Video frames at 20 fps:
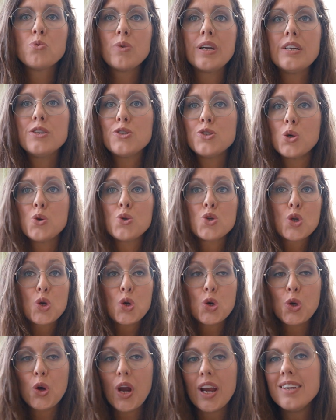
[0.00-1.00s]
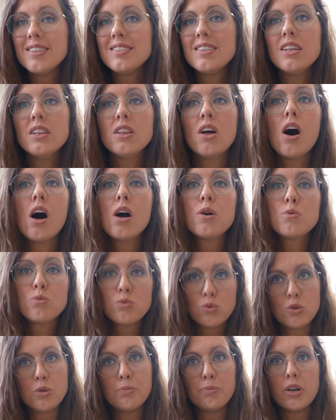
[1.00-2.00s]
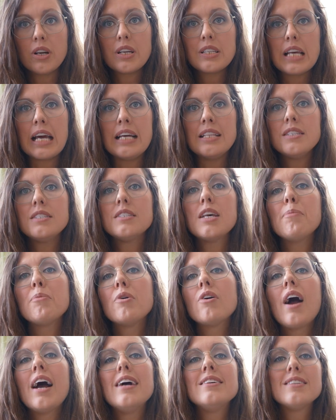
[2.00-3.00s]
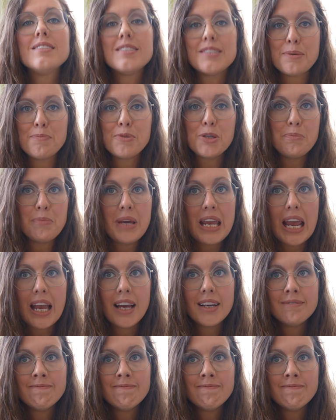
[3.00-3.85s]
reads those crazy long rulebooks and summarizes them to me.